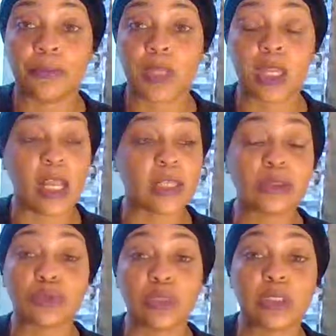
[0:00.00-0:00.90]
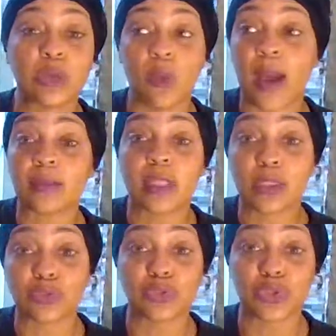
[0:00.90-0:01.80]
And that's the reason why
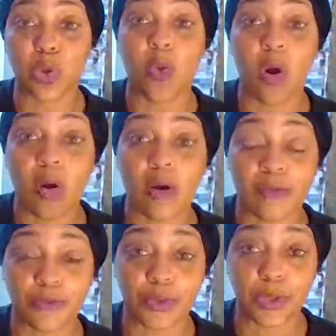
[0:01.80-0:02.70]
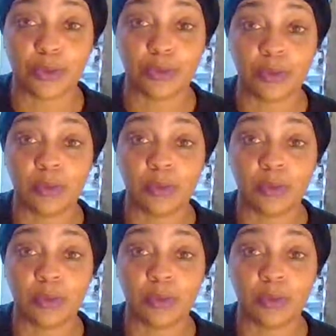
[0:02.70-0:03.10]
things are so hard for you.